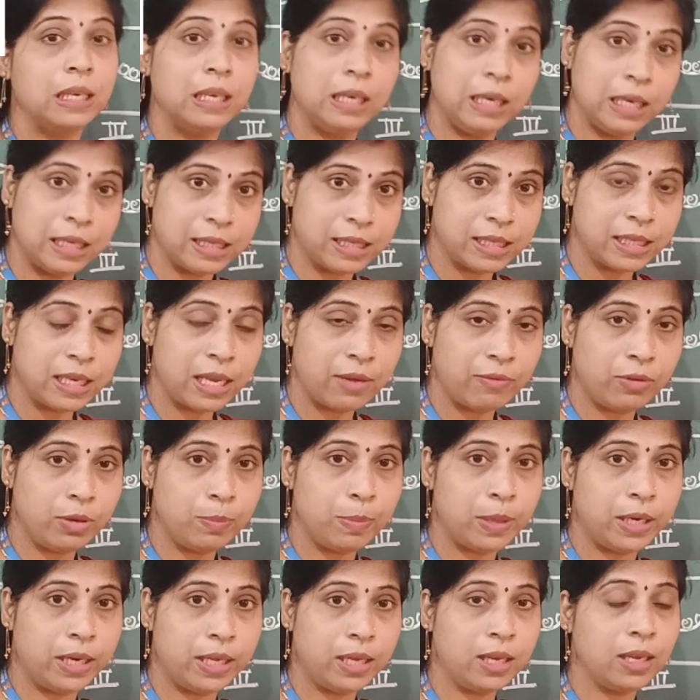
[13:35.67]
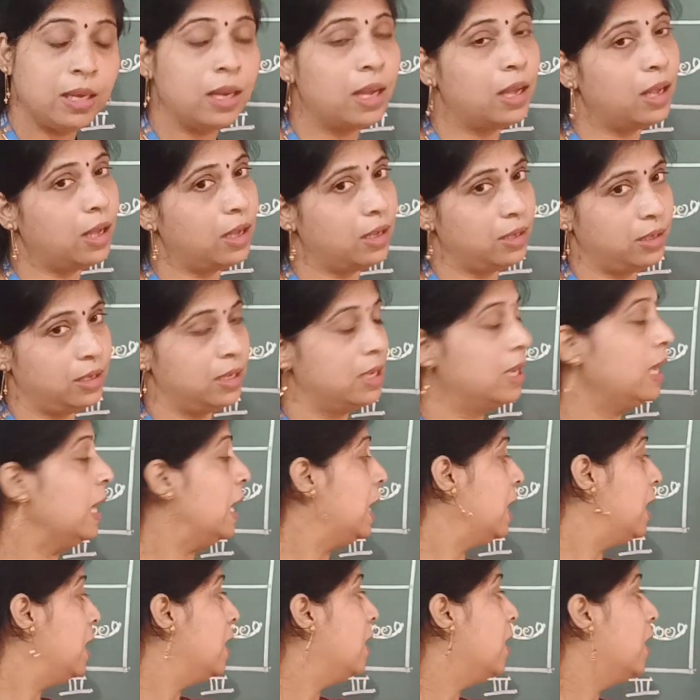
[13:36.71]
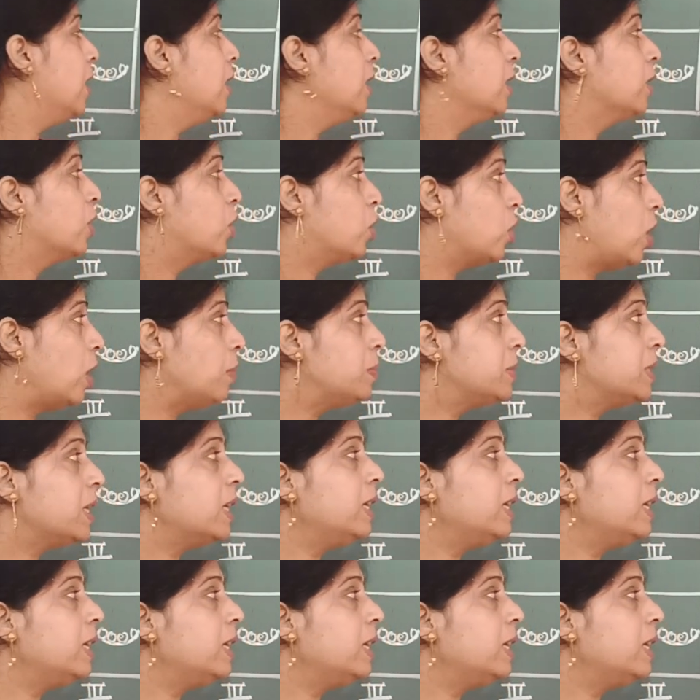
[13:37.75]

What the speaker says: Listen, everybody. Crops